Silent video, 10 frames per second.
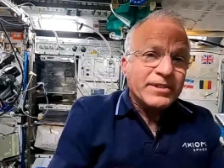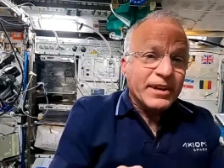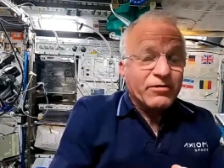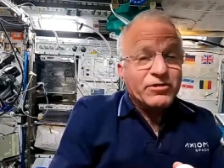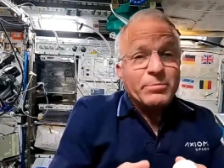And
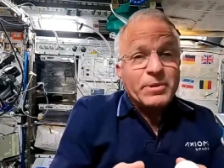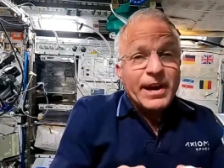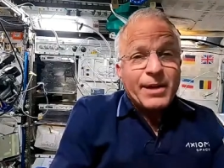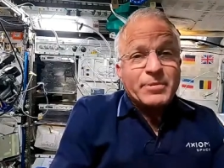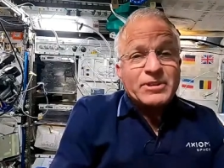if something
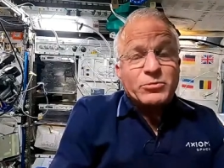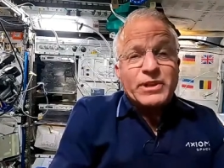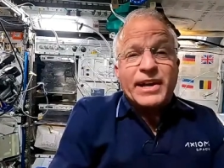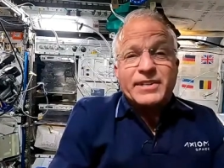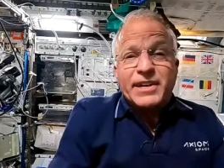happens, we
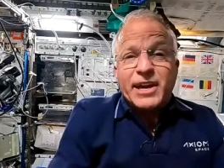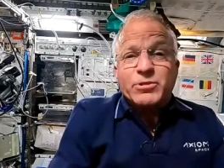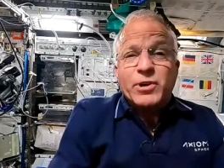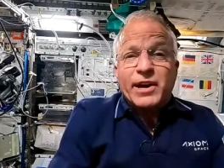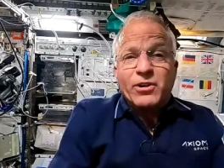like to keep
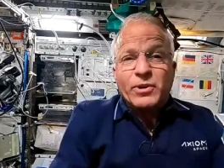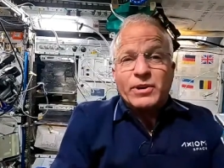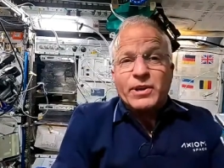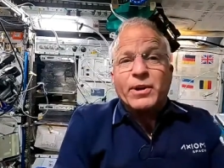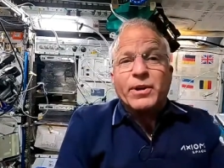track of where
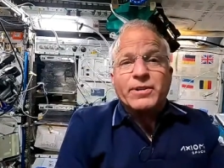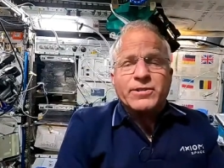they are.